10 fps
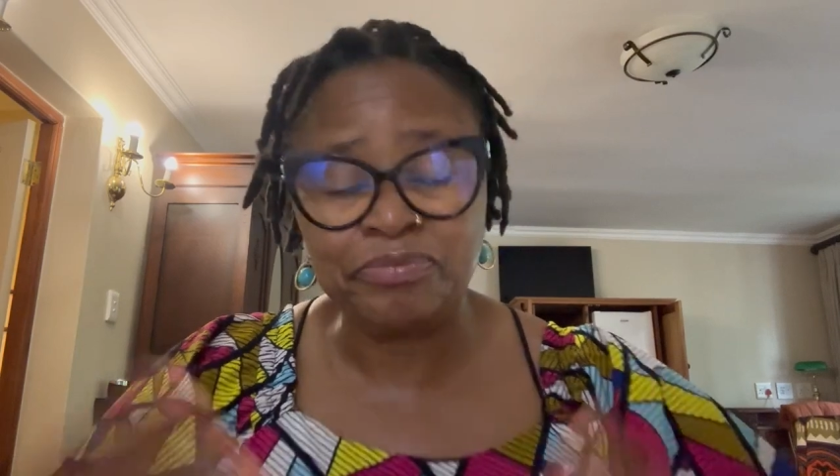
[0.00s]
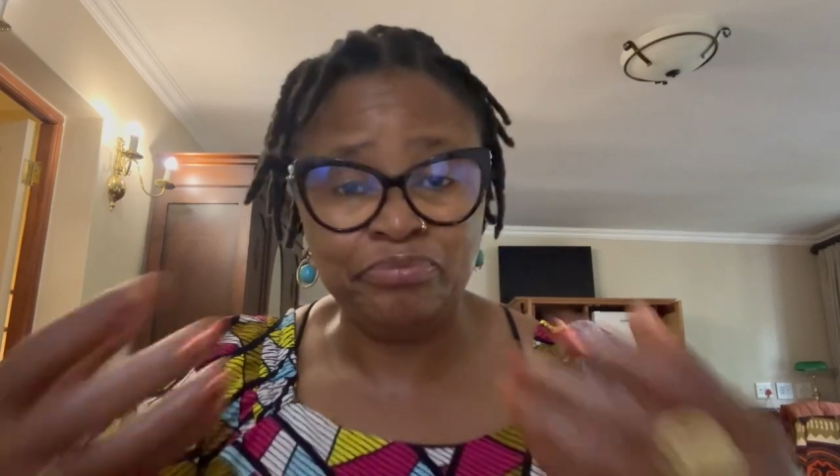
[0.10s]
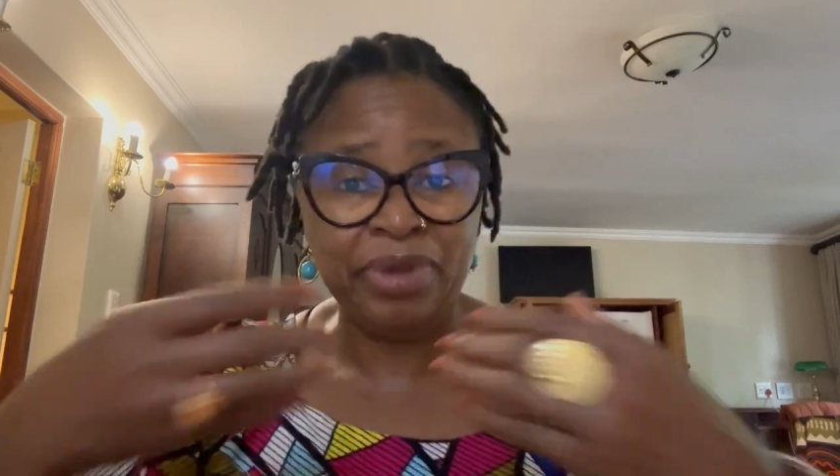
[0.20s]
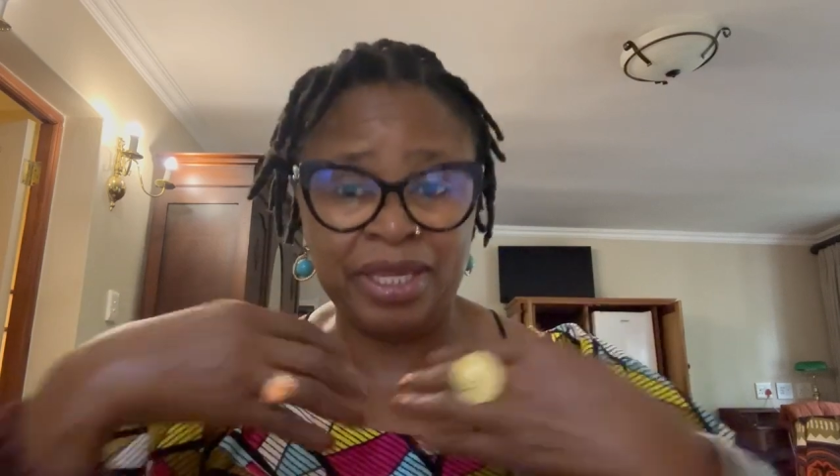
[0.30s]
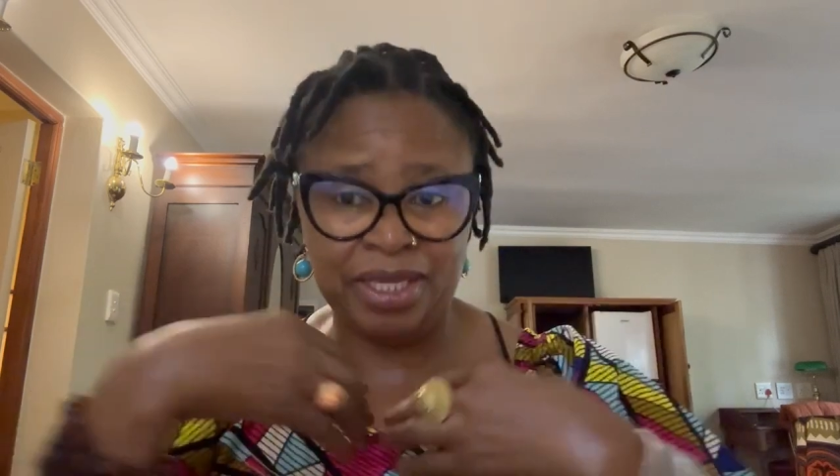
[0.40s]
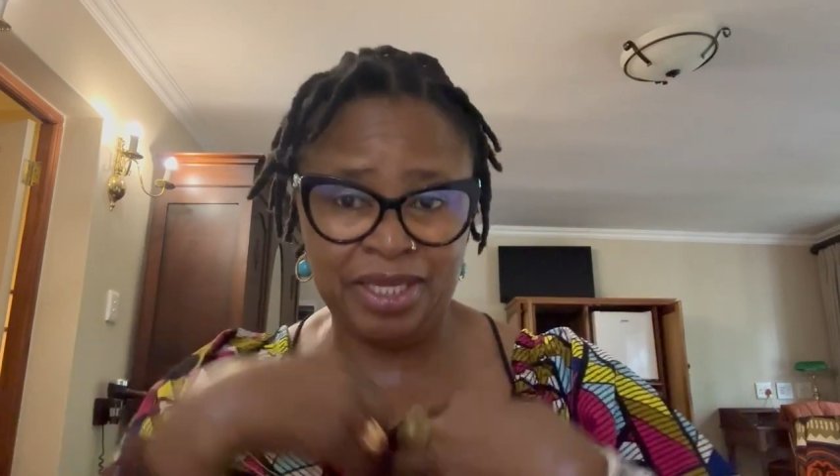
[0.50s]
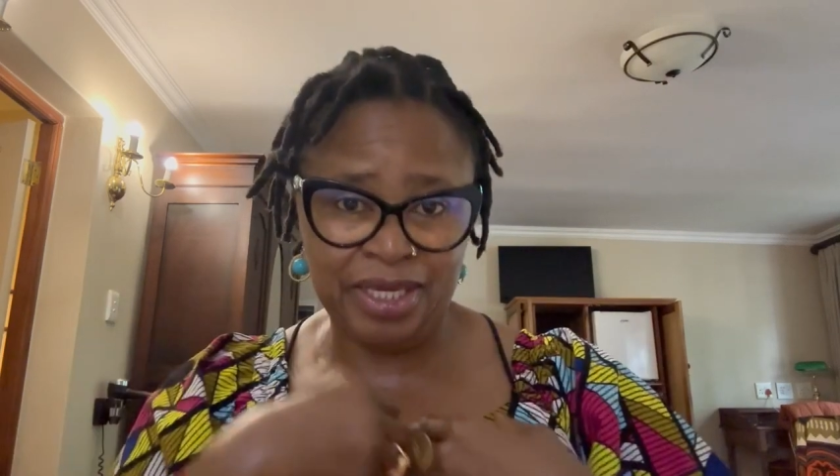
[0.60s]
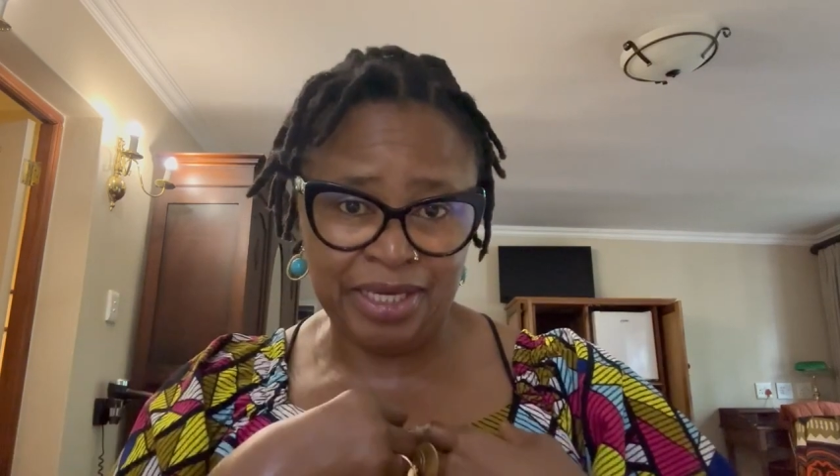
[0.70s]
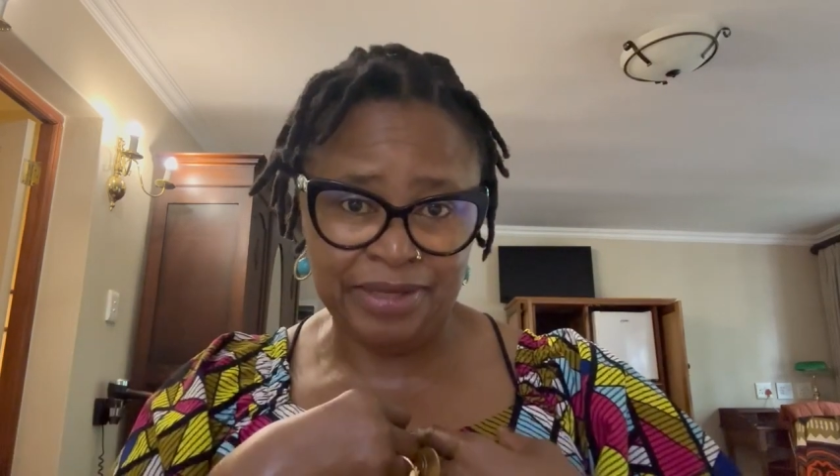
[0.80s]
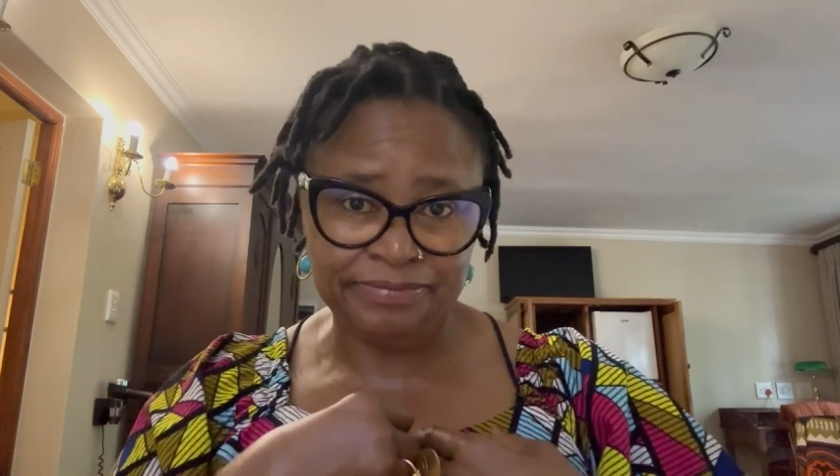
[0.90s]
back
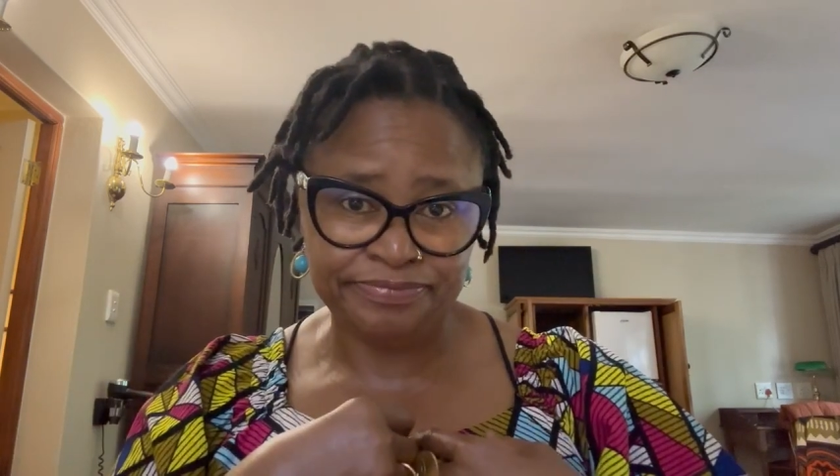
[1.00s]
here,